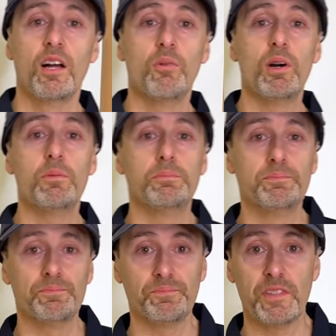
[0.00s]
Well,
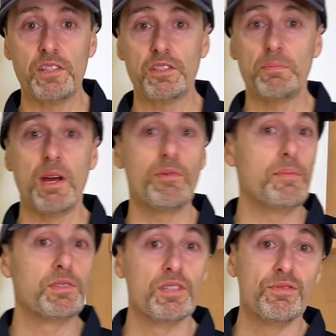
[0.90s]
that just about
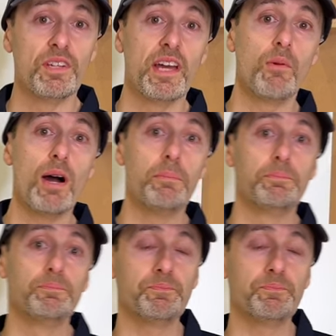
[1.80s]
wraps this video up.